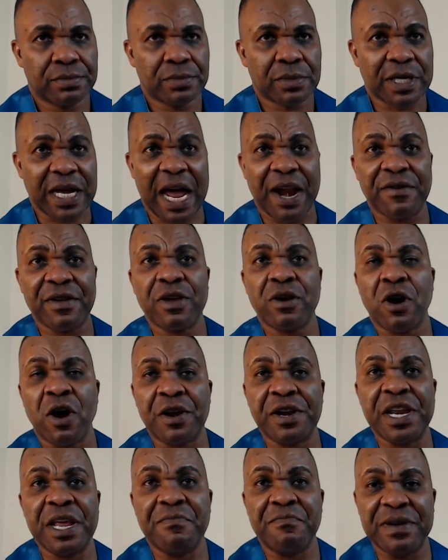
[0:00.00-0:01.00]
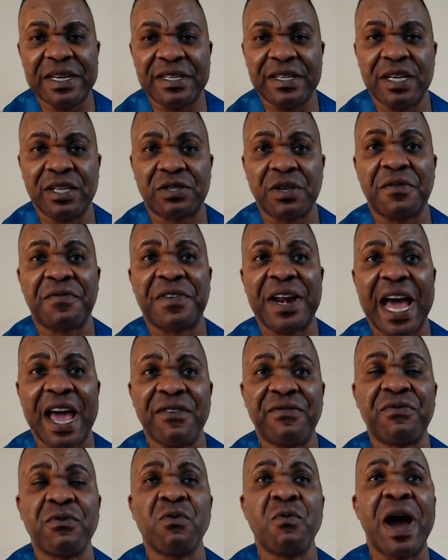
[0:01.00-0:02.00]
carry on the business of
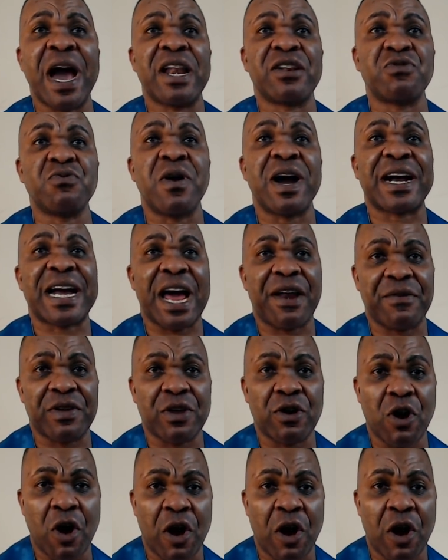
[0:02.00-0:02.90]
life while you are carrying